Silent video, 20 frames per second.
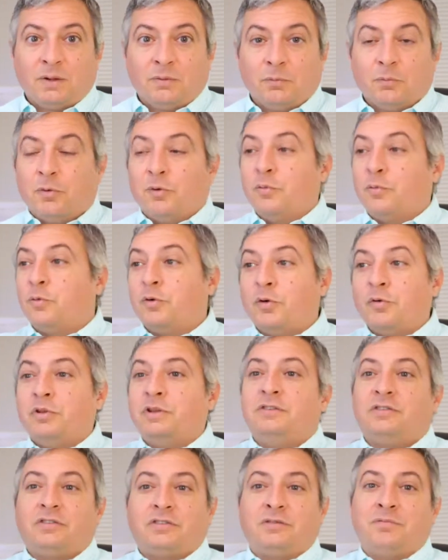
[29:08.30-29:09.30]
We're
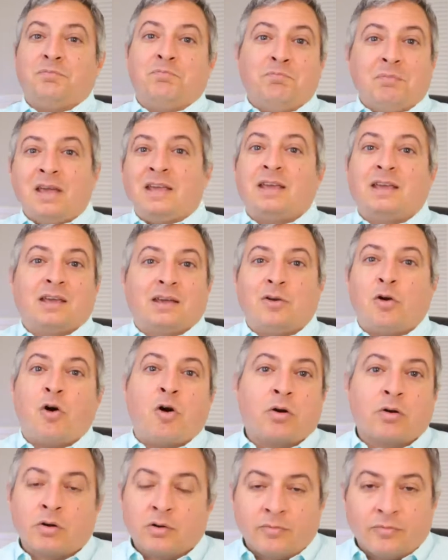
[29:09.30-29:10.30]
only just making it
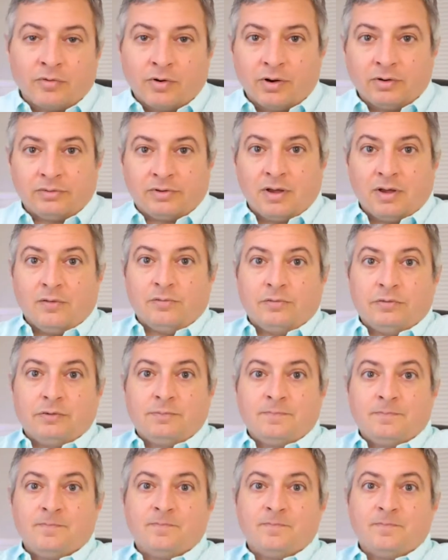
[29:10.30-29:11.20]
harder for ourselves.